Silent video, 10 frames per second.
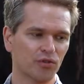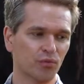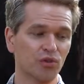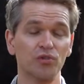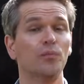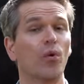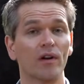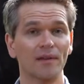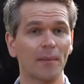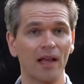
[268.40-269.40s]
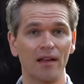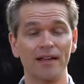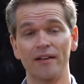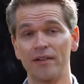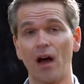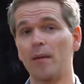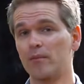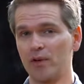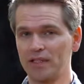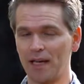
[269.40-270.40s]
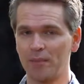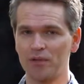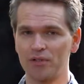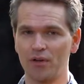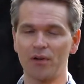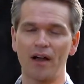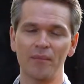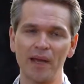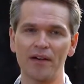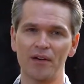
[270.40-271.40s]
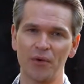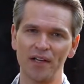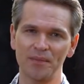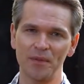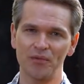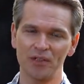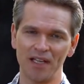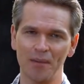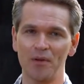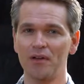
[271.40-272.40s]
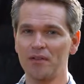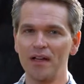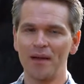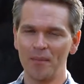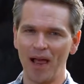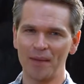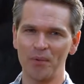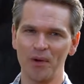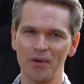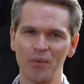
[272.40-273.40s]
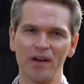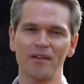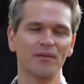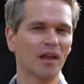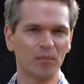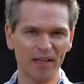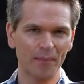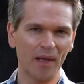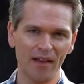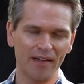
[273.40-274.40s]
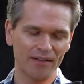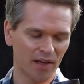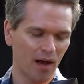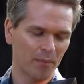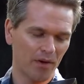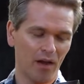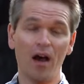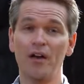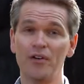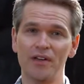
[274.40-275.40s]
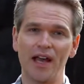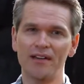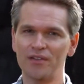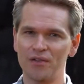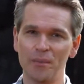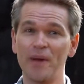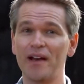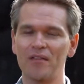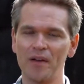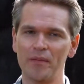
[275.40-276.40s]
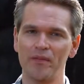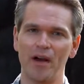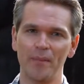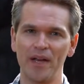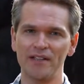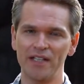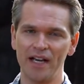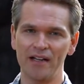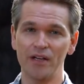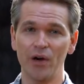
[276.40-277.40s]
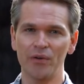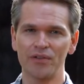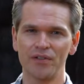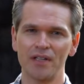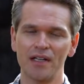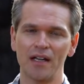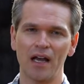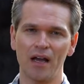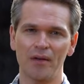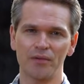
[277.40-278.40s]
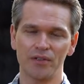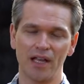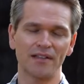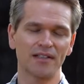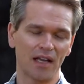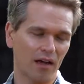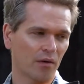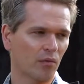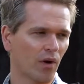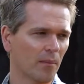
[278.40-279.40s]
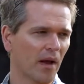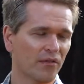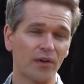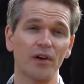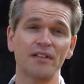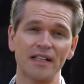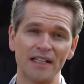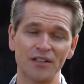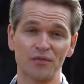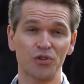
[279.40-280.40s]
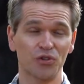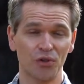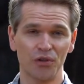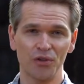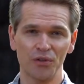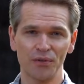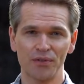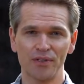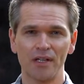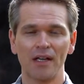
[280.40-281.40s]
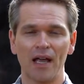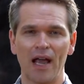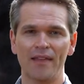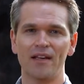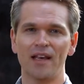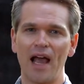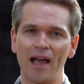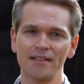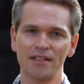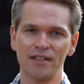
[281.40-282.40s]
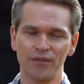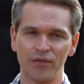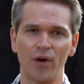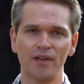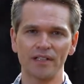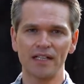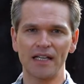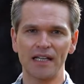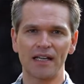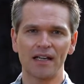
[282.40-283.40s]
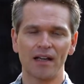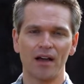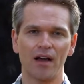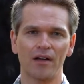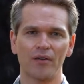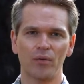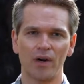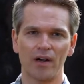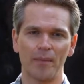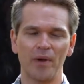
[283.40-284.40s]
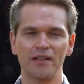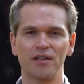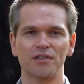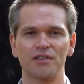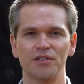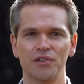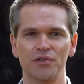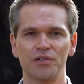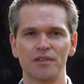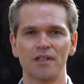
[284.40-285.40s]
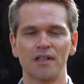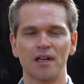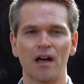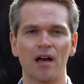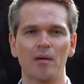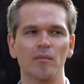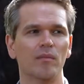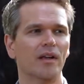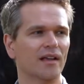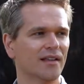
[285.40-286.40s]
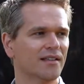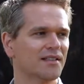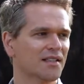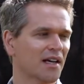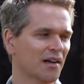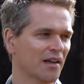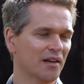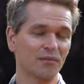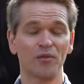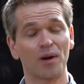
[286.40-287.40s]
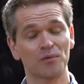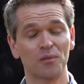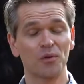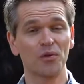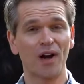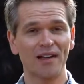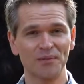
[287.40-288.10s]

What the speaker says: would support the melody on top, for example. So I've made an arrangement, for example, of Blackbird where I play the melody on top under that sort of bed of arpeggiated notes. So that's one of my favorite techniques for sure to use. And the last and the third technique where arpeggios is used it comes from bluegrass